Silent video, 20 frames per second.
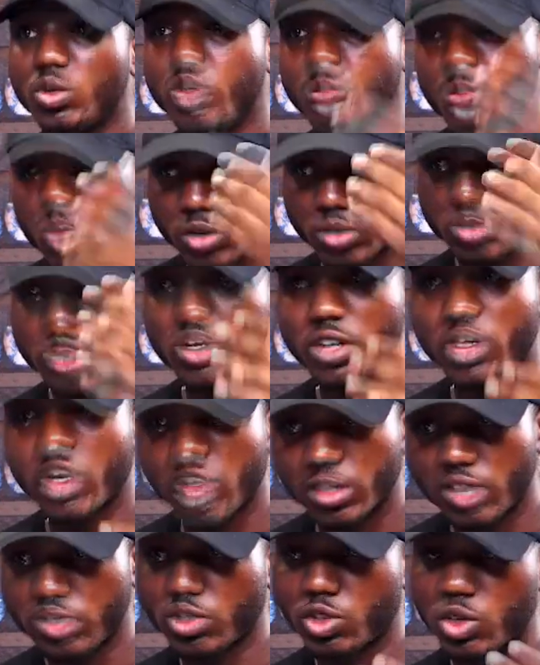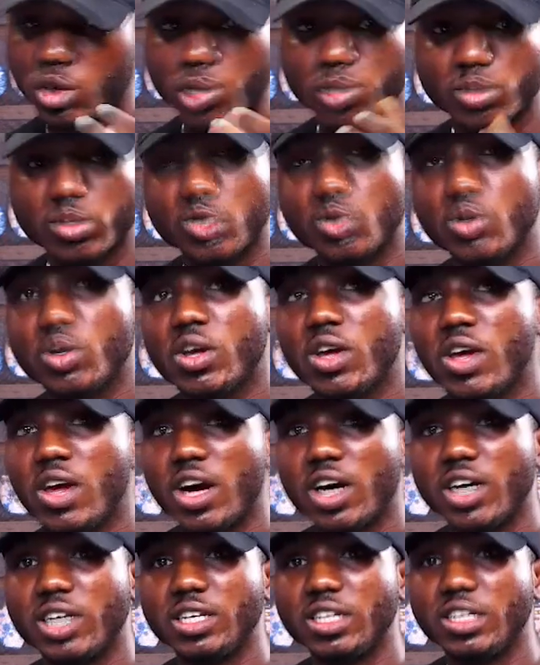boss gets the job. So
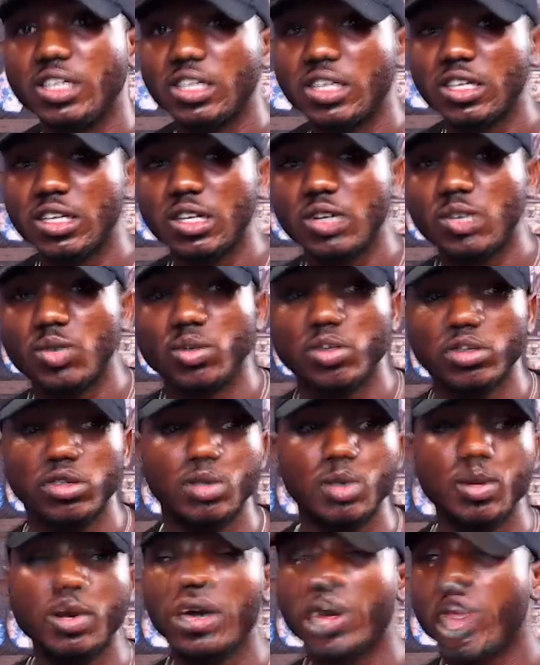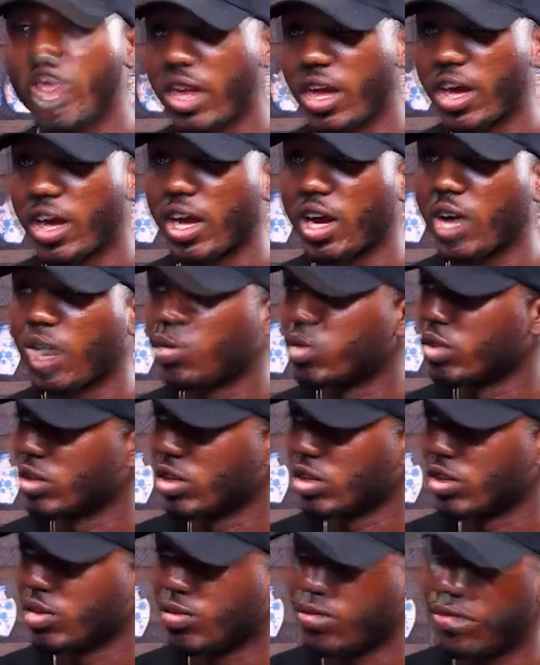and one thing about AI, I
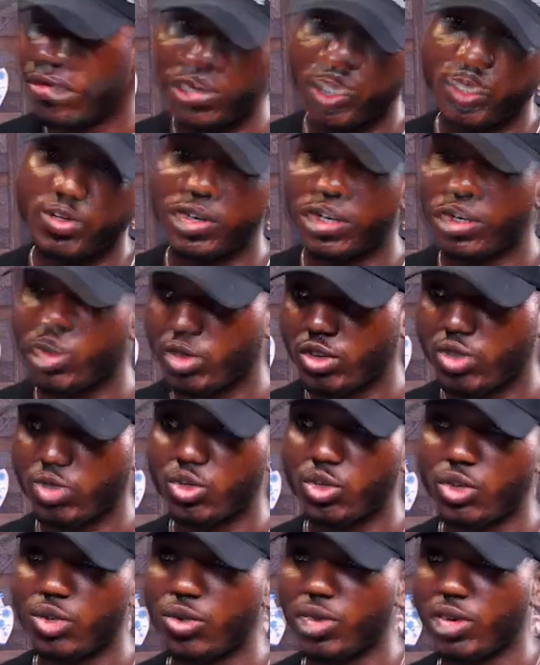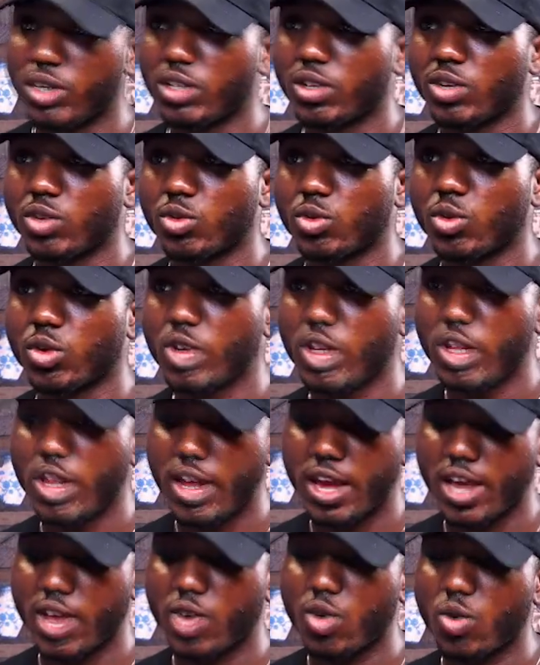would very, very honest with you right now. So
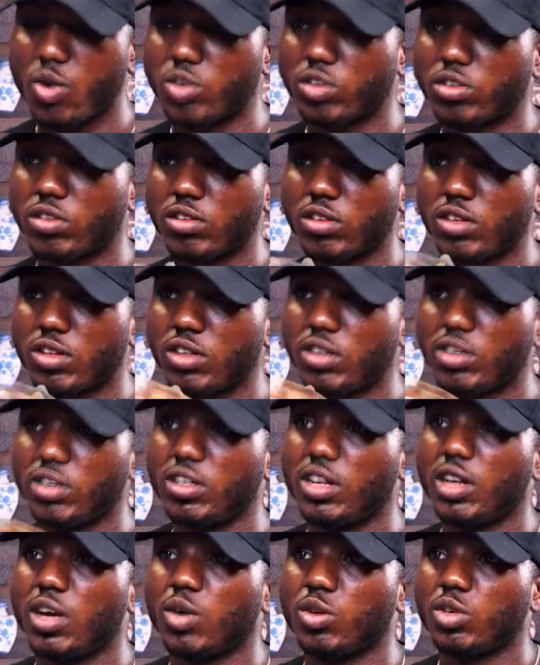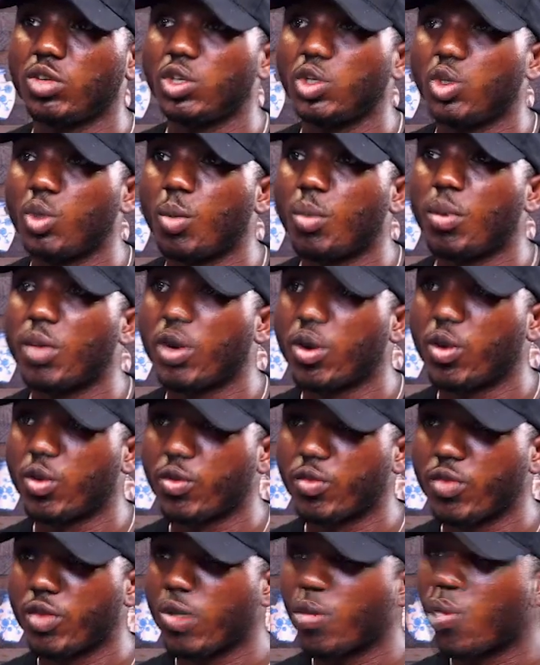AI cuts down the number
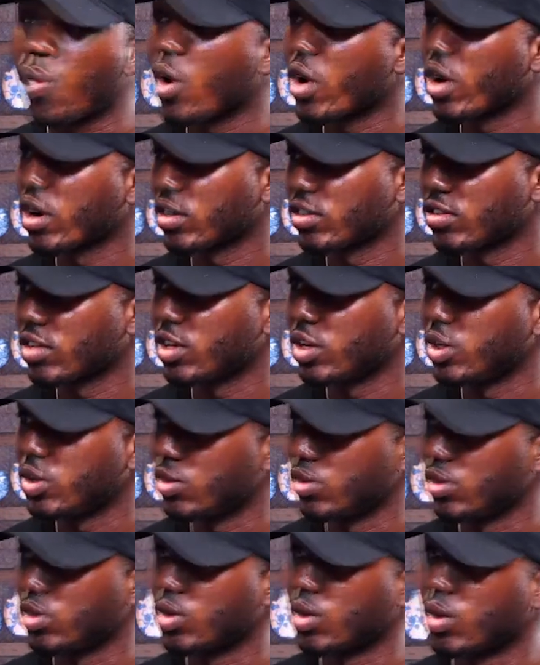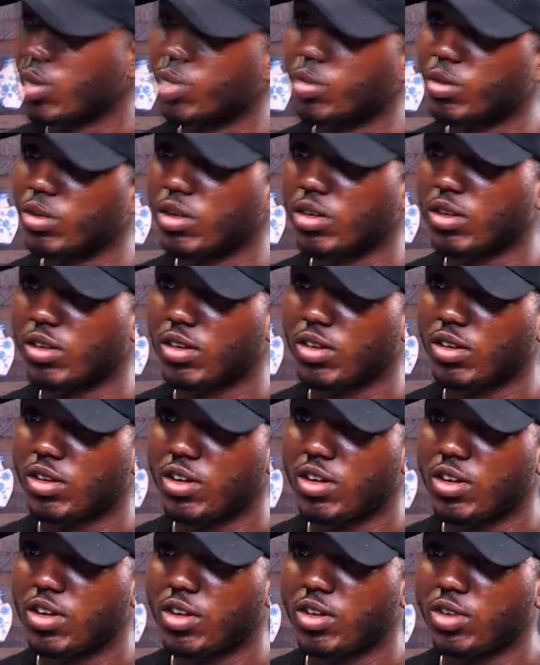of workers that you use in your company.
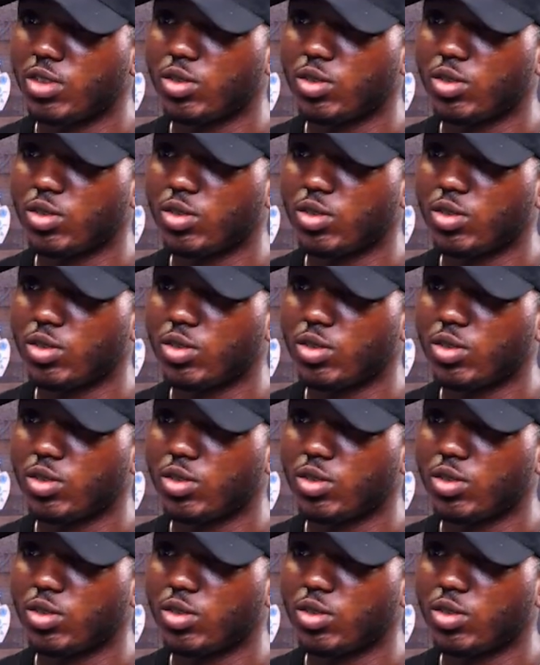So